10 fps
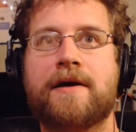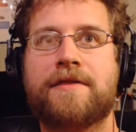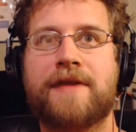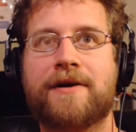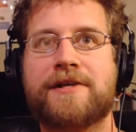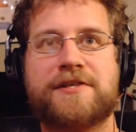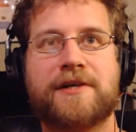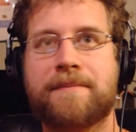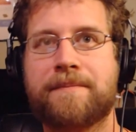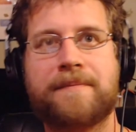There is
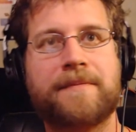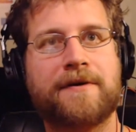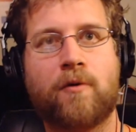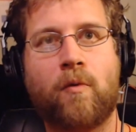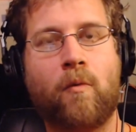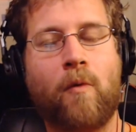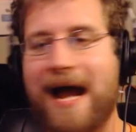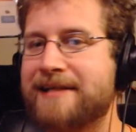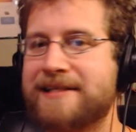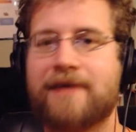some
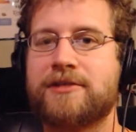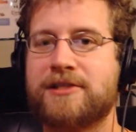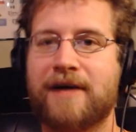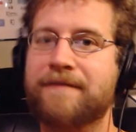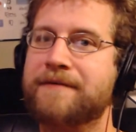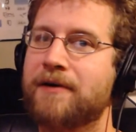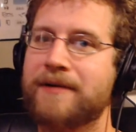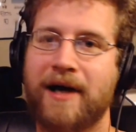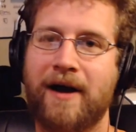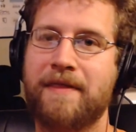whacked out stuff
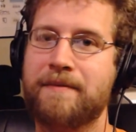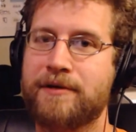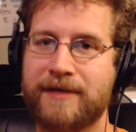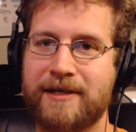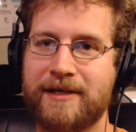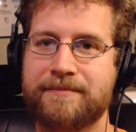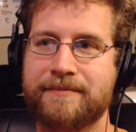going on in the movie.